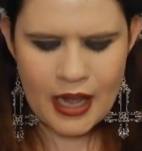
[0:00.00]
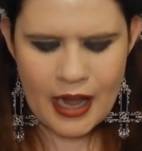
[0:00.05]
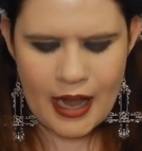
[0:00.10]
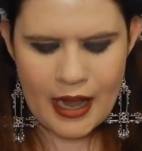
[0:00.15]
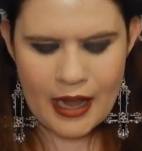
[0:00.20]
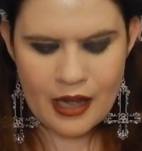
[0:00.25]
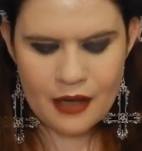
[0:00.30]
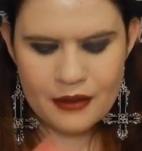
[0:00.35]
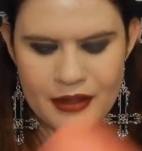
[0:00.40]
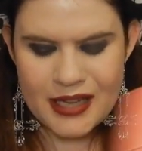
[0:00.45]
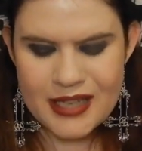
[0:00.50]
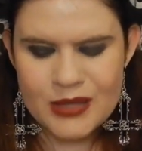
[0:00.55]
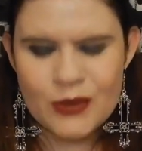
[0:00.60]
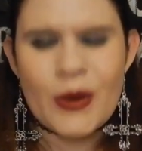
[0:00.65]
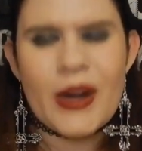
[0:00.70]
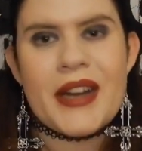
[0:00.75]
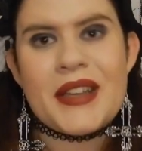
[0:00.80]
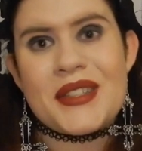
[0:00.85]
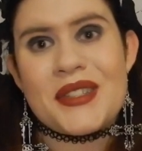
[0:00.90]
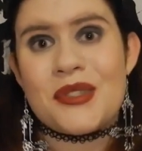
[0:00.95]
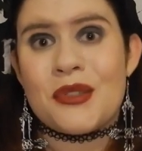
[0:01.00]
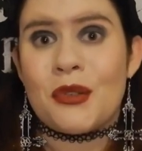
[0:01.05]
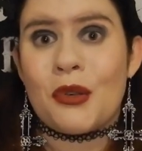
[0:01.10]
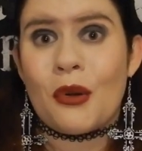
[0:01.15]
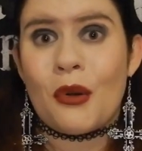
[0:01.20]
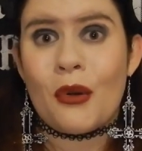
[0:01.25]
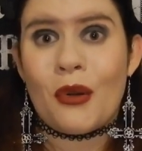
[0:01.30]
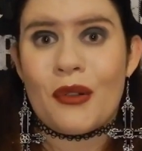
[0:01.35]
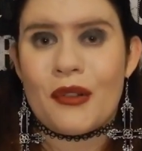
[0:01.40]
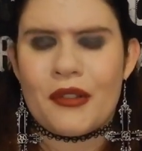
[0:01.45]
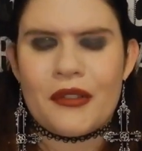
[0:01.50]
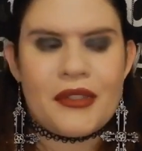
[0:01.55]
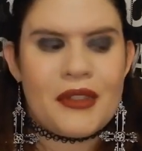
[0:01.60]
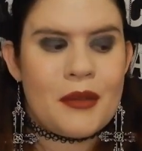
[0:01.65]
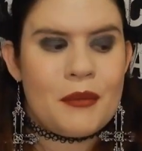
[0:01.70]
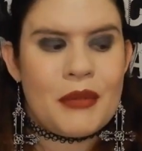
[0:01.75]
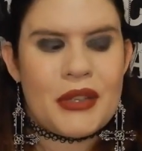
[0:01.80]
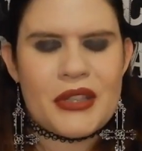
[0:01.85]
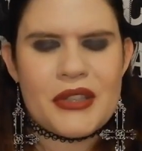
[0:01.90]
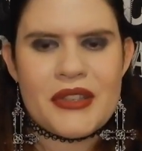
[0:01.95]
uh, that's where I store all of
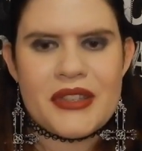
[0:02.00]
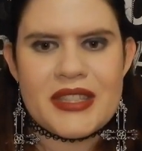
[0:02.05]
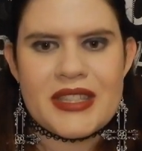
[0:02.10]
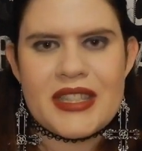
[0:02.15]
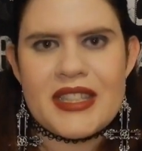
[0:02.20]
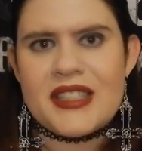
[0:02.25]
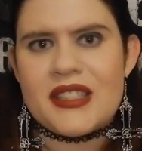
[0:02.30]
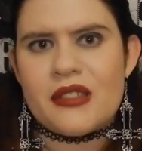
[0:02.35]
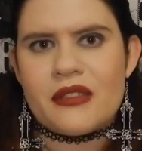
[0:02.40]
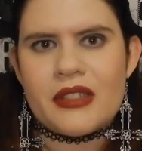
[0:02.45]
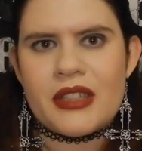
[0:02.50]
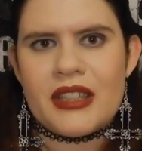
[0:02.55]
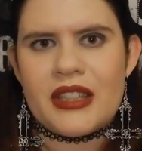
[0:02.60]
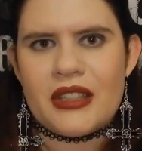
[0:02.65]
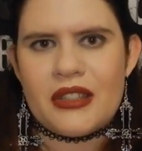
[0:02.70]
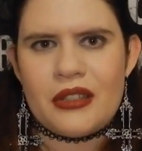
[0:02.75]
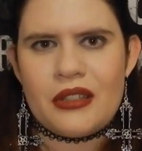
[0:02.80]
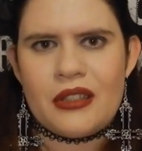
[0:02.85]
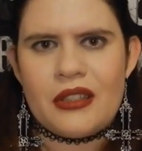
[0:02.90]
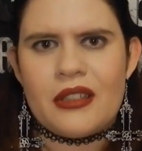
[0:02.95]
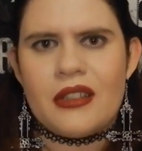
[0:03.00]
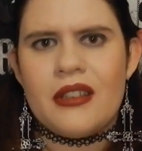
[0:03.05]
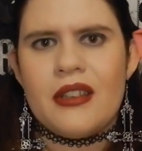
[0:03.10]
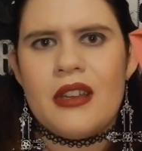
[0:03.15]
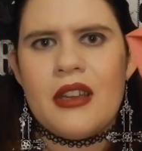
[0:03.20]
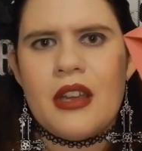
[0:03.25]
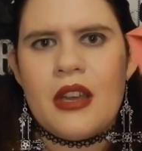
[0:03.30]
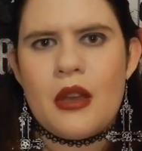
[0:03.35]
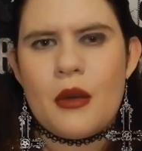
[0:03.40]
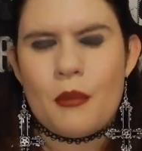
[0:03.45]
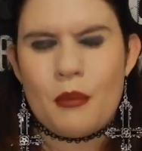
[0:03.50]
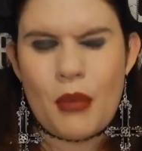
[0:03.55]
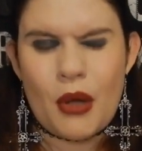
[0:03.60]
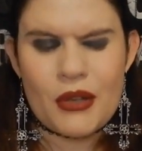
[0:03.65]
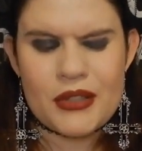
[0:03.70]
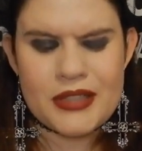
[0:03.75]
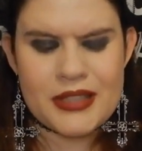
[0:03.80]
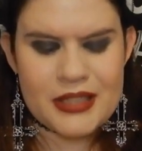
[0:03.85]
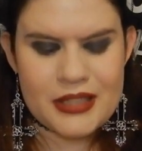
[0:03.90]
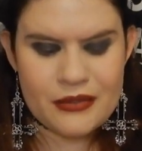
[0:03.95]
them because these are really good
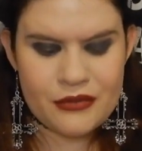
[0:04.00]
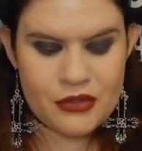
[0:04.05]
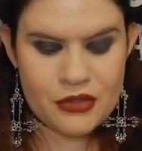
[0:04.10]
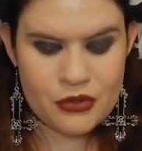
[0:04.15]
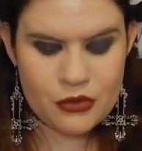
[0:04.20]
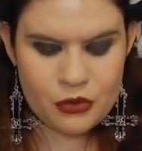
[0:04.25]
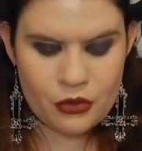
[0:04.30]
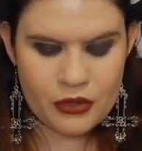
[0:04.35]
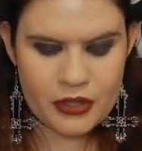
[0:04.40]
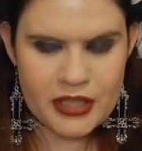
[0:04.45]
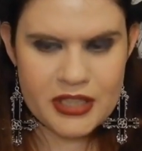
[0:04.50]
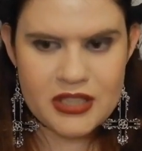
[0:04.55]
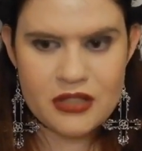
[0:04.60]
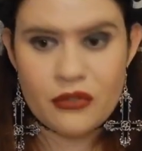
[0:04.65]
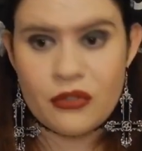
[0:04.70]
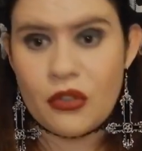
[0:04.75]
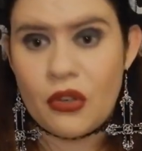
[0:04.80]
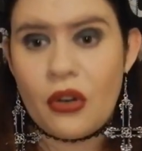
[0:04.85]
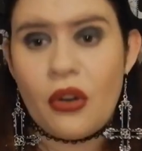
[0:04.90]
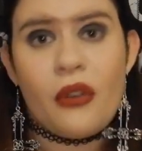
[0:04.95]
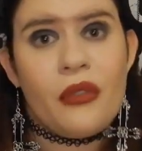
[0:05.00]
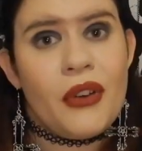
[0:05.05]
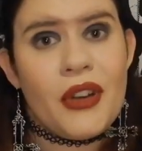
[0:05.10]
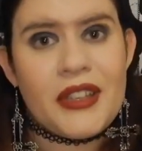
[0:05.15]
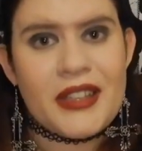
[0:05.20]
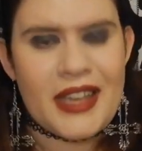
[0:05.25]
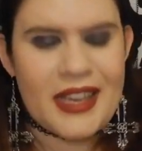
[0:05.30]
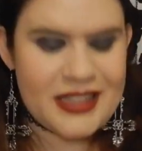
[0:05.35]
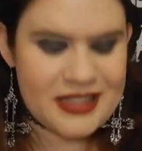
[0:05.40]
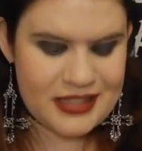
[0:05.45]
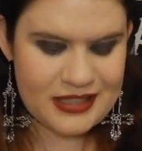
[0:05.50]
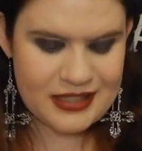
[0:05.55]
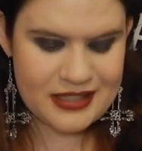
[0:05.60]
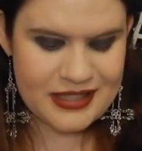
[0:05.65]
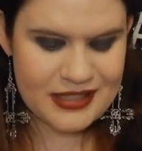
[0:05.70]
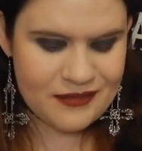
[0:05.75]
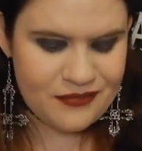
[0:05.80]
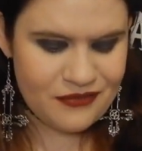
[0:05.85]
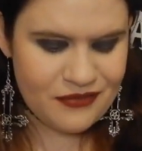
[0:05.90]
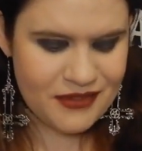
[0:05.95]
boxes for storage for phone
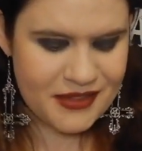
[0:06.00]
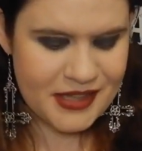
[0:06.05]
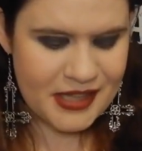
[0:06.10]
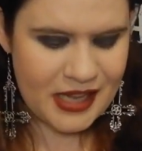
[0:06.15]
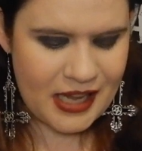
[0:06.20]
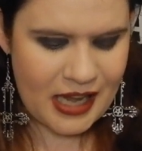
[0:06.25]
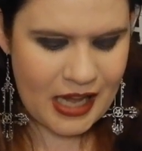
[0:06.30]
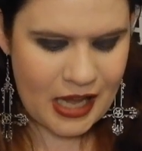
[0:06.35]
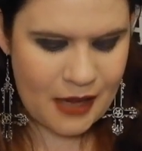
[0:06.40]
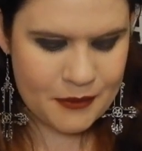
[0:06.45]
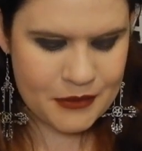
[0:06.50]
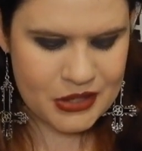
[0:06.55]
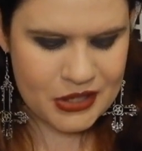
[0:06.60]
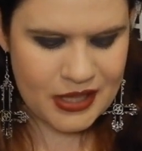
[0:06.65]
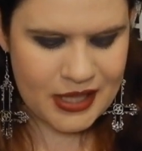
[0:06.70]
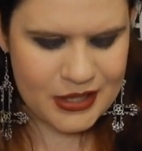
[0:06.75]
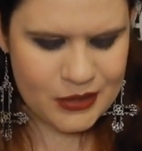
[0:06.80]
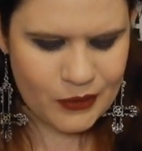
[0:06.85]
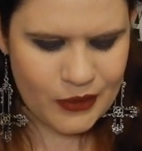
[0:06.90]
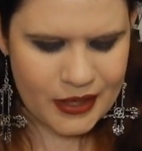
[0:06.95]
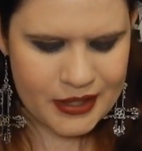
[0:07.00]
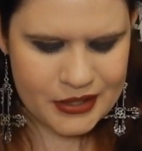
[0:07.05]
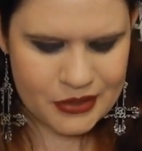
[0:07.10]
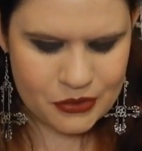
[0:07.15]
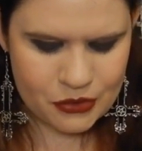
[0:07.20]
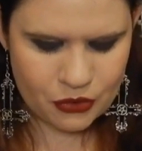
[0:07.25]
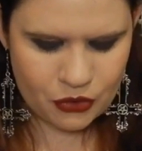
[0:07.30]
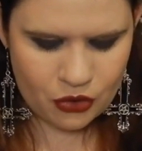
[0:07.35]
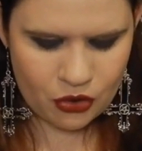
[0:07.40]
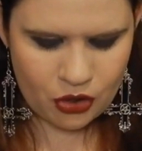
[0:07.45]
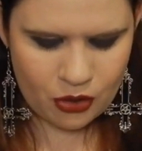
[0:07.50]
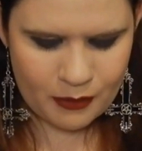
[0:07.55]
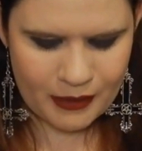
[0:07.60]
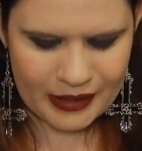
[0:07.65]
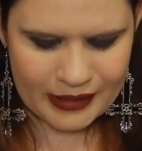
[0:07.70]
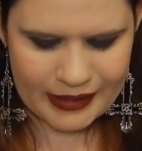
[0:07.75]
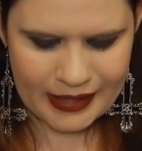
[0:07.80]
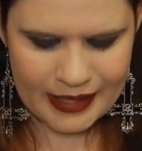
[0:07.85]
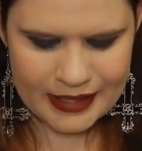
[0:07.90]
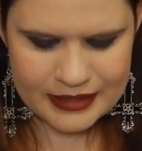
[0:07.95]
cases. Um, so that's where I store all
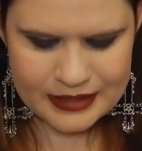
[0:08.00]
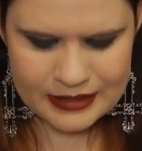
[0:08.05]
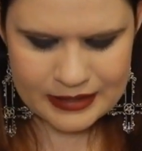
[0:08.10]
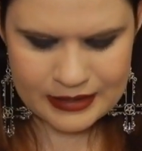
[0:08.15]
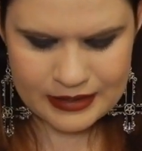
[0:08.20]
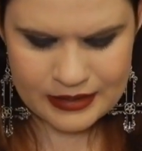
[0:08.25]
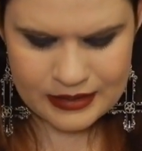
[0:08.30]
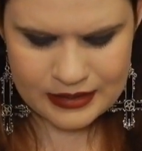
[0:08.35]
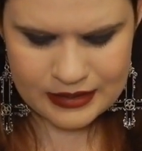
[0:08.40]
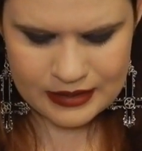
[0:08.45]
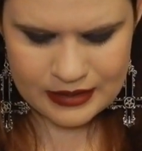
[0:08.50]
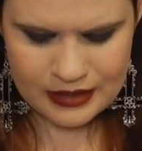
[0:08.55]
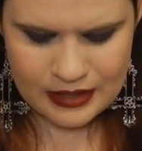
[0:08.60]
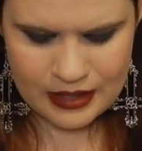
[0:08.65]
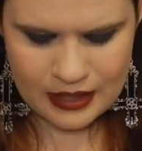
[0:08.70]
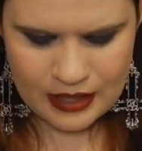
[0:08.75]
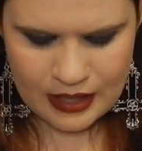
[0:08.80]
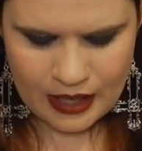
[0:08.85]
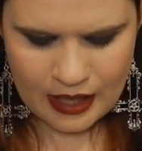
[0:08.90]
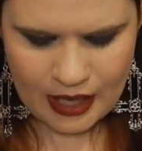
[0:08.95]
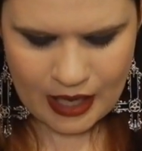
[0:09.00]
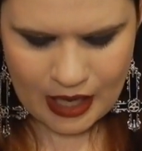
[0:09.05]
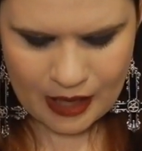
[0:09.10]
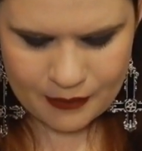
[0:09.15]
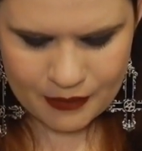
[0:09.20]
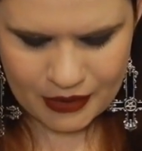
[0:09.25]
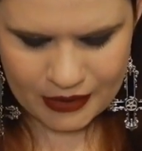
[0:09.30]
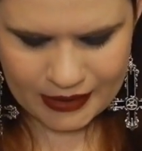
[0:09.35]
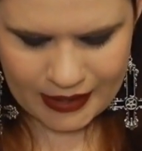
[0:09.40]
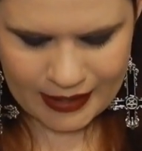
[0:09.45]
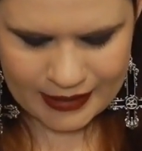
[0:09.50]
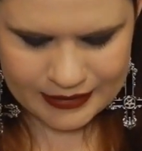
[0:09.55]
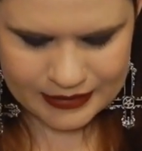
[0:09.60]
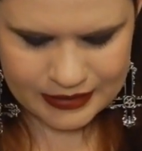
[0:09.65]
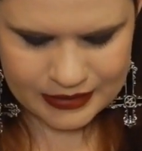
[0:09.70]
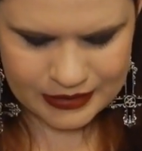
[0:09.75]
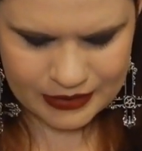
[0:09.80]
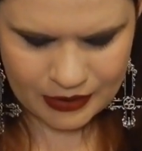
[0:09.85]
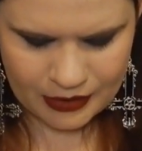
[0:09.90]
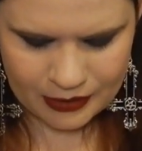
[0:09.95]
my cases. Um, okay,
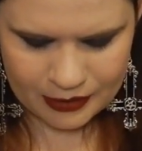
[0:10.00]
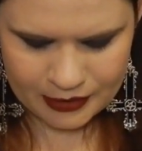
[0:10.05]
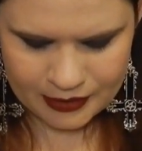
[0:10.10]
so